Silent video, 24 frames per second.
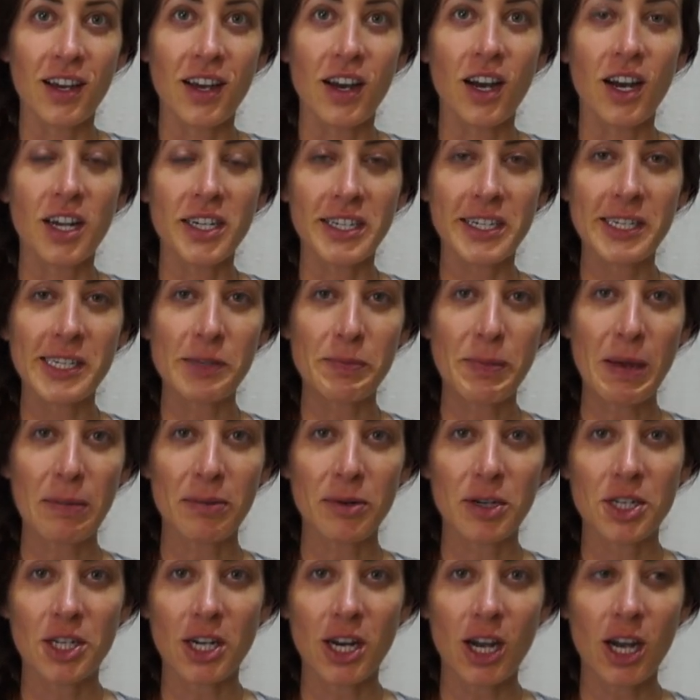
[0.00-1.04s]
onions and pepper
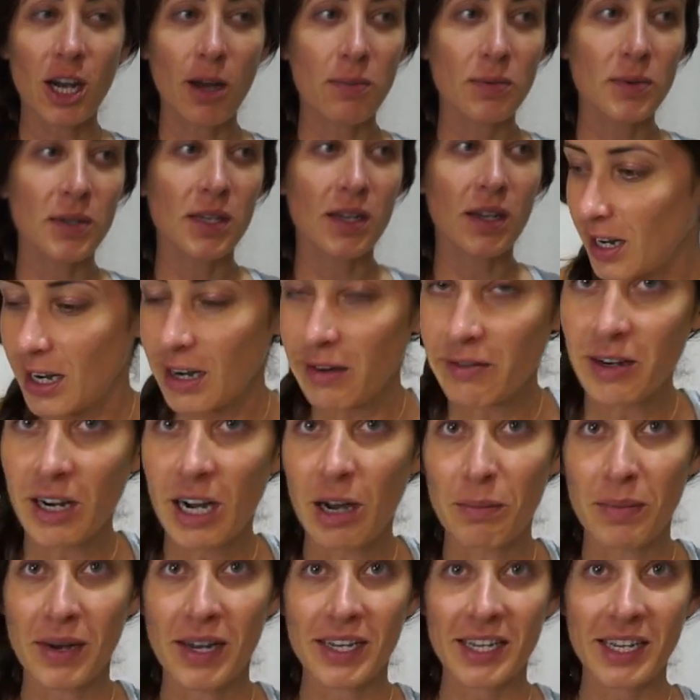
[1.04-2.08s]
chopped. I've
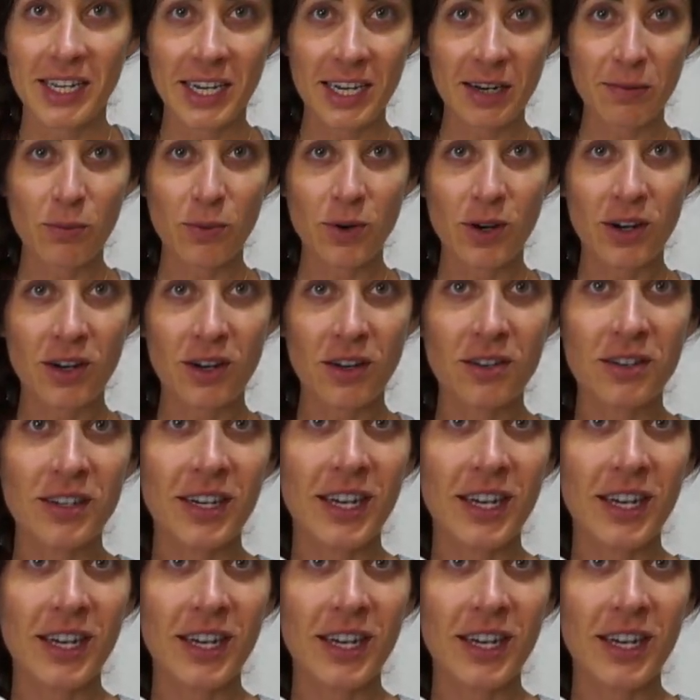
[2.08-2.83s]
got my quinoa